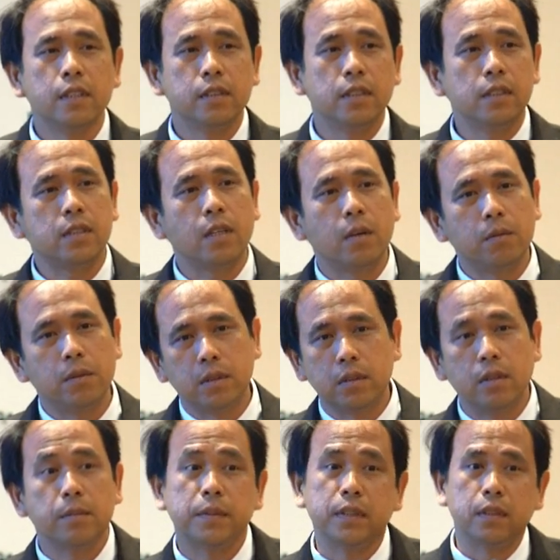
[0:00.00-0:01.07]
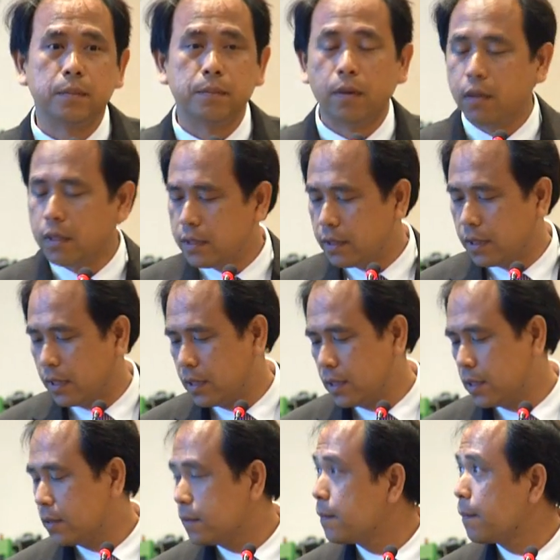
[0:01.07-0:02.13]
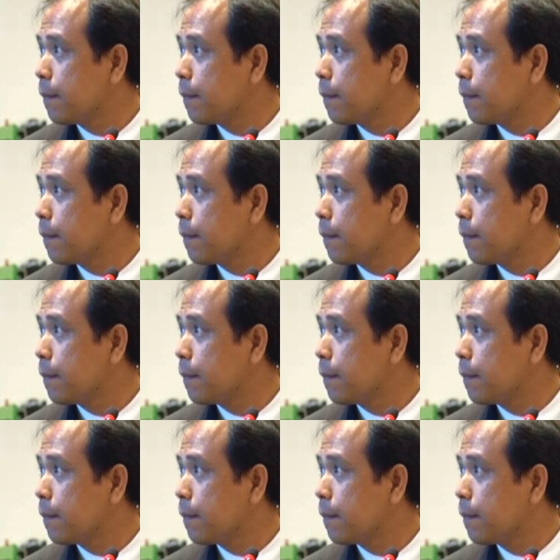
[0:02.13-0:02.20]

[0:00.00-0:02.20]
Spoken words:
This is our company policies.